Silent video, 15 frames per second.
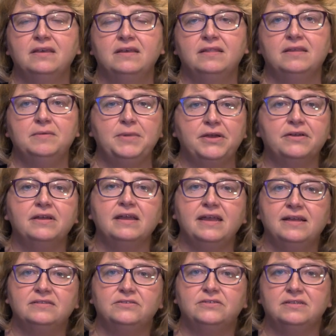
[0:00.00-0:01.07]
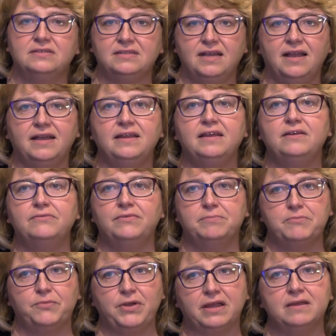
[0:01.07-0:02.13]
The American Cancer Society
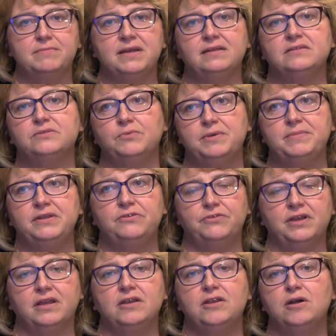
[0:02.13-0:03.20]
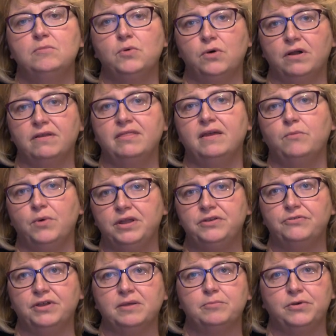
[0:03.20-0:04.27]
recommends women drink no more than one
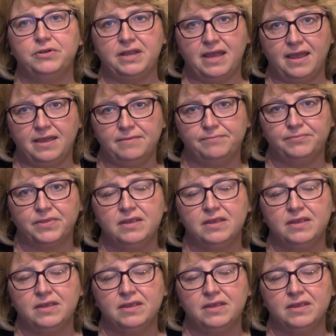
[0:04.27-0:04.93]
drink per day.